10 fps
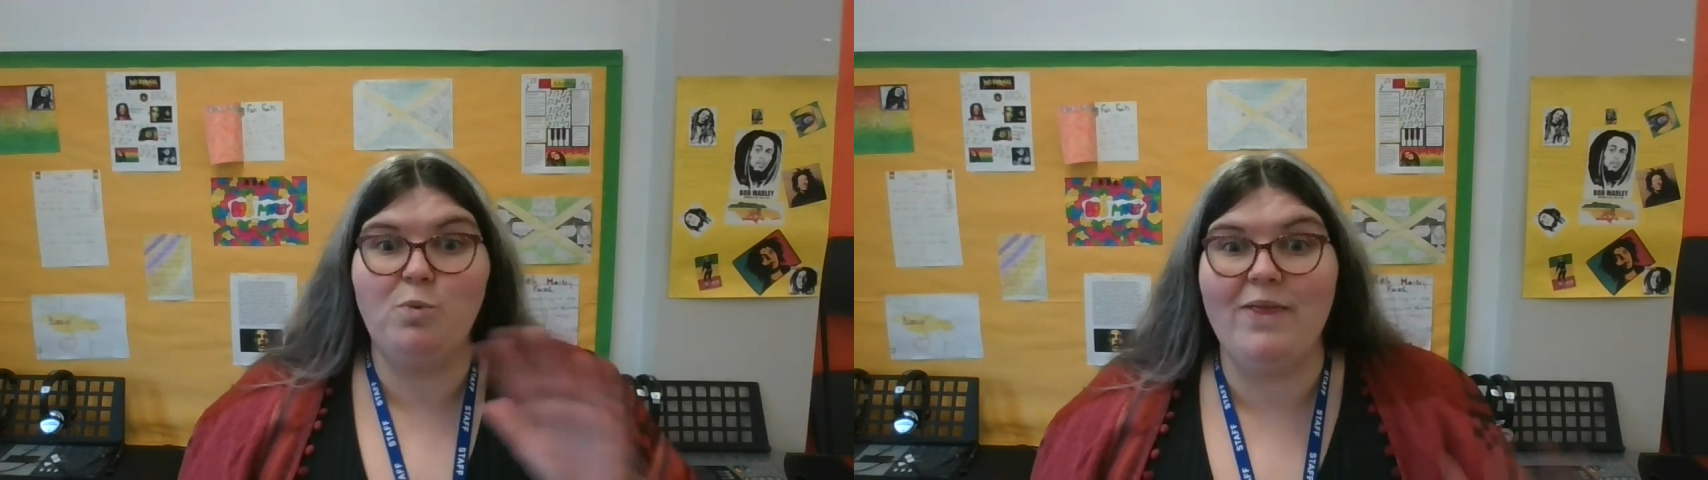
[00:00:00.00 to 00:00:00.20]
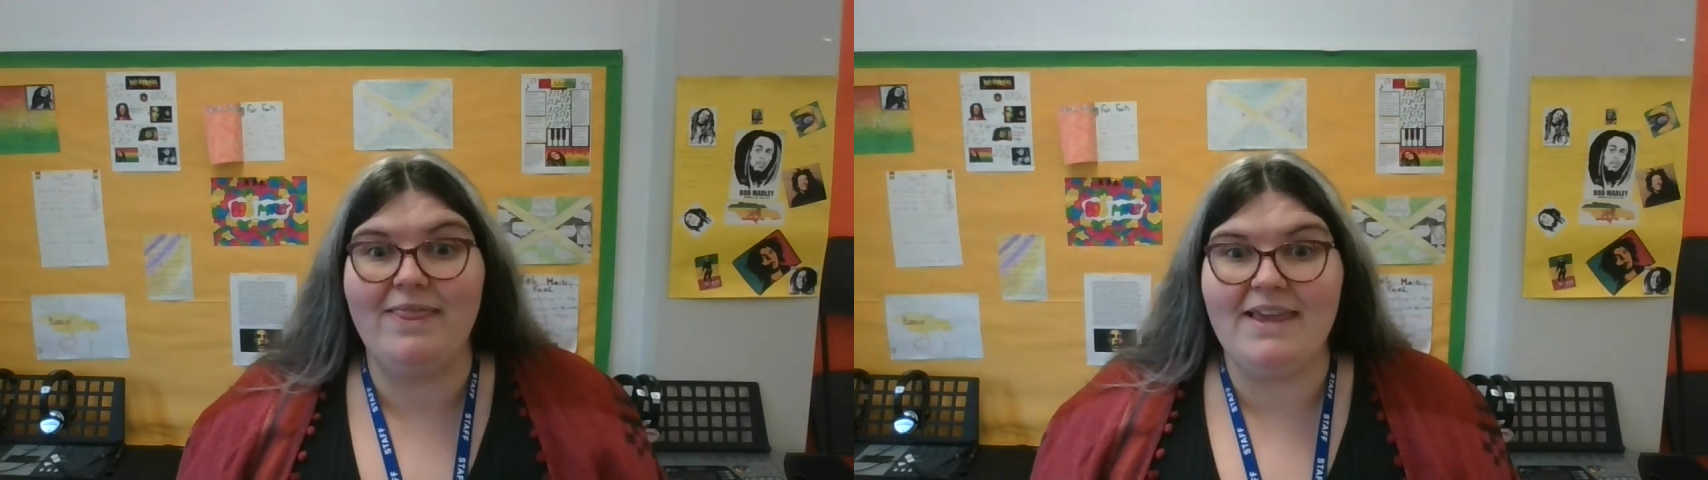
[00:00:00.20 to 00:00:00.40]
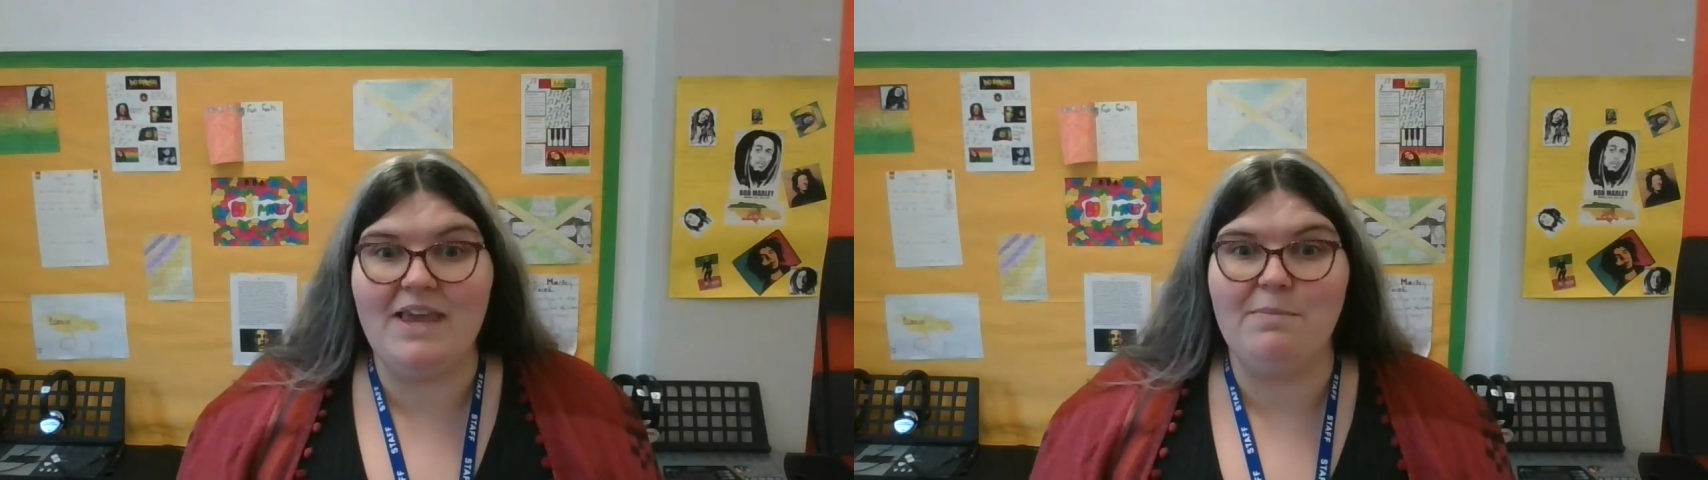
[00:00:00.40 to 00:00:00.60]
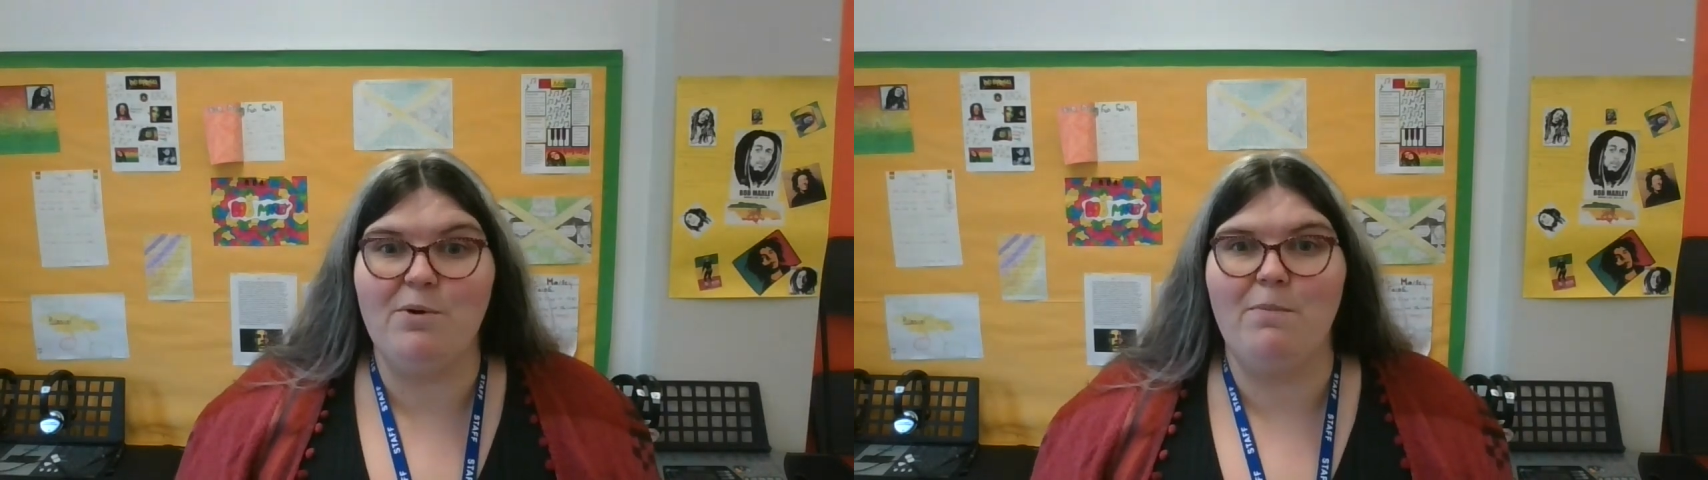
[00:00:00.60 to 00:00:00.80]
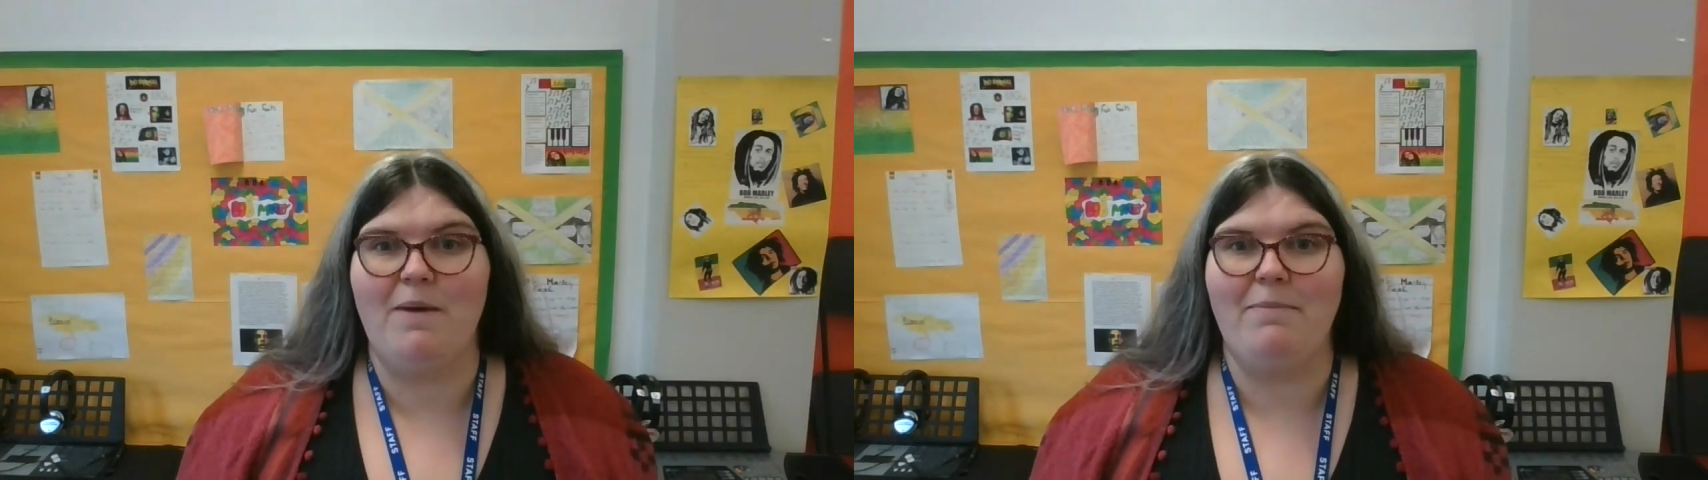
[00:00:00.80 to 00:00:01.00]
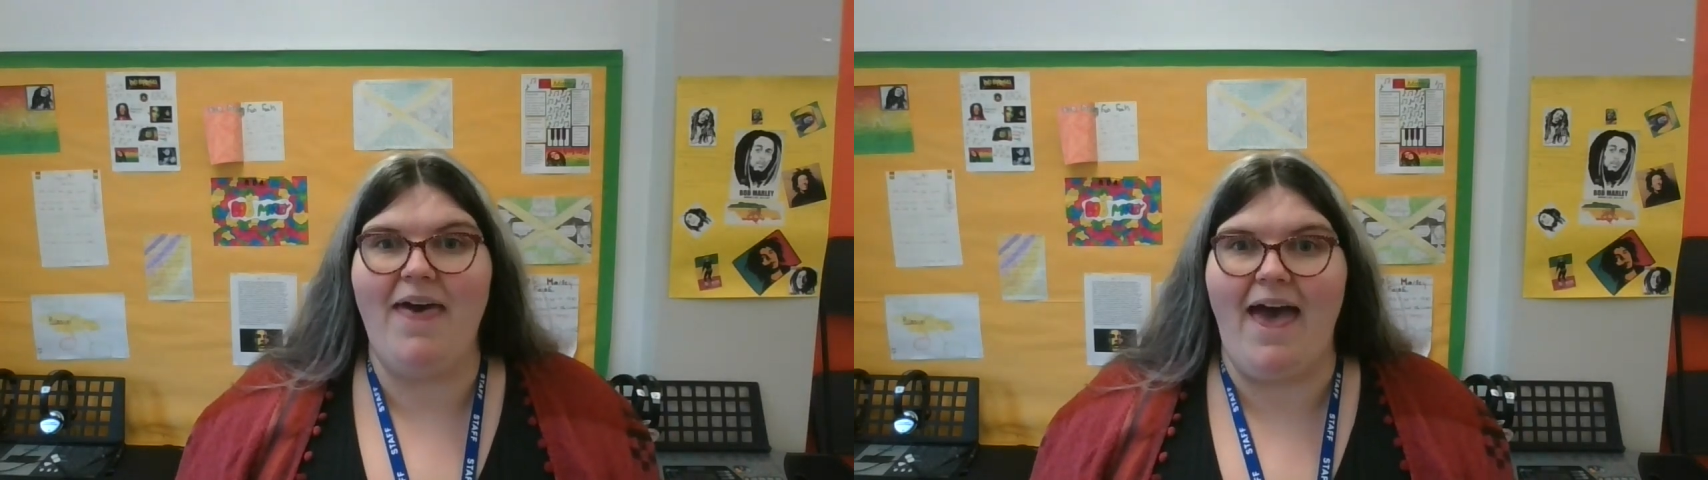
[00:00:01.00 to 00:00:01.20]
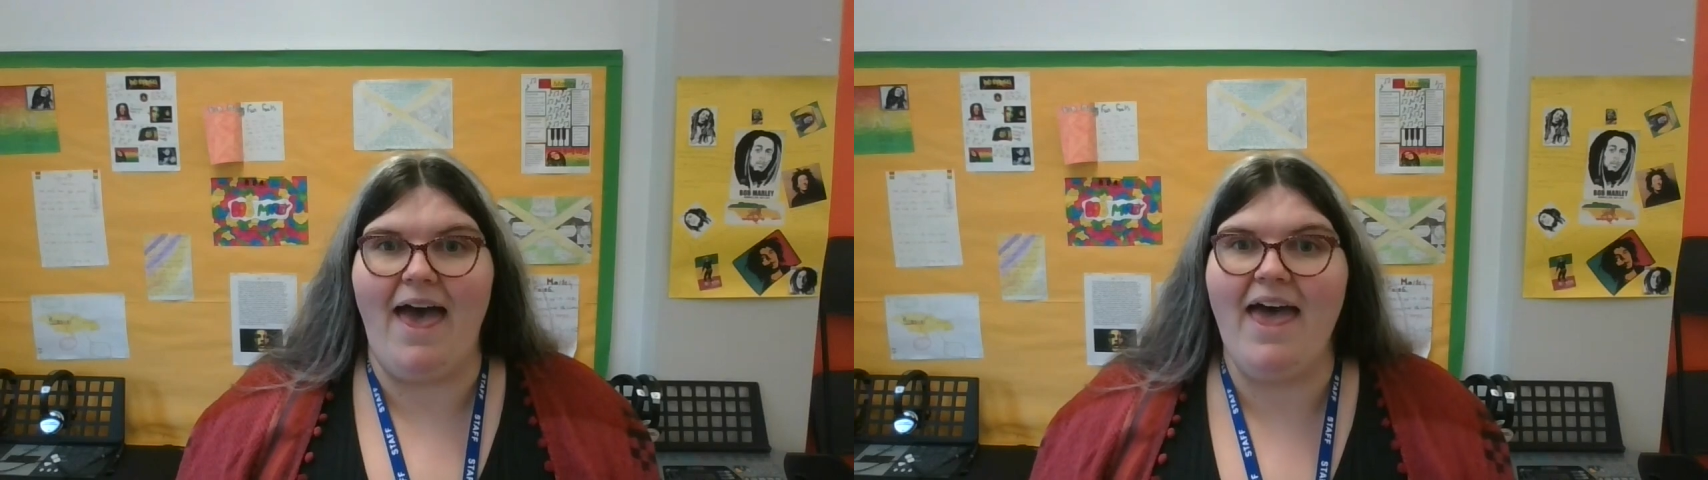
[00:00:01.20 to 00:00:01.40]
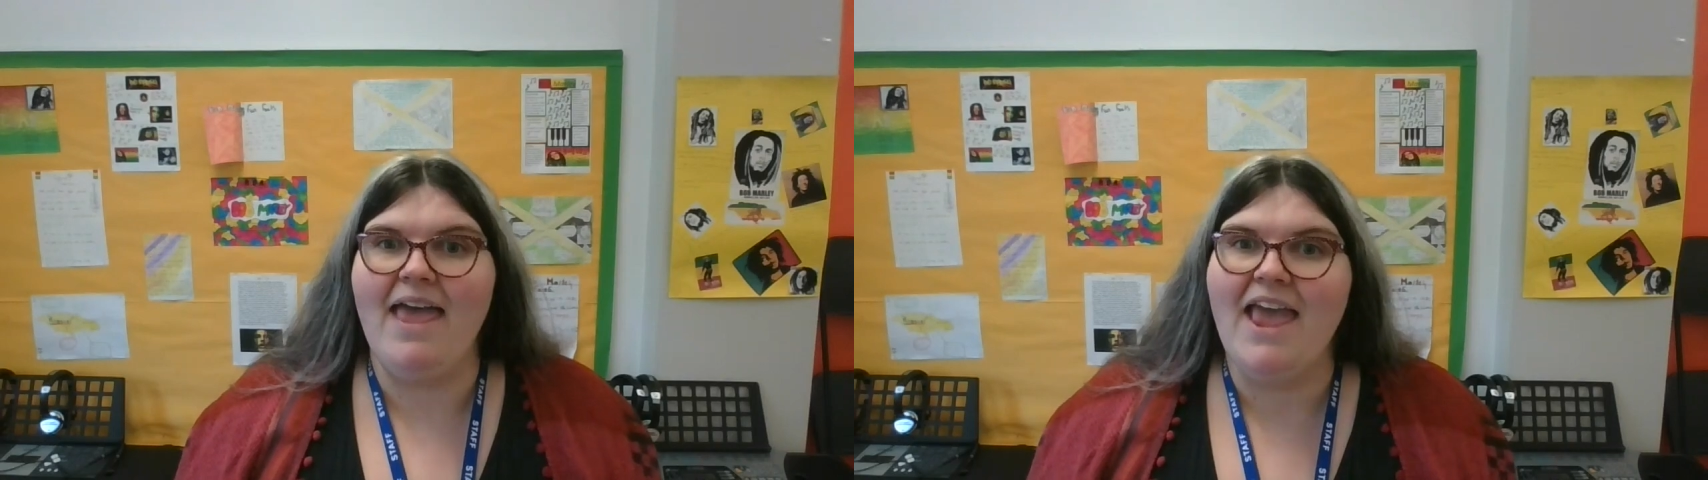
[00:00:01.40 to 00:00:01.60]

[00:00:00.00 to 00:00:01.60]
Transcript: with the keyboard map there,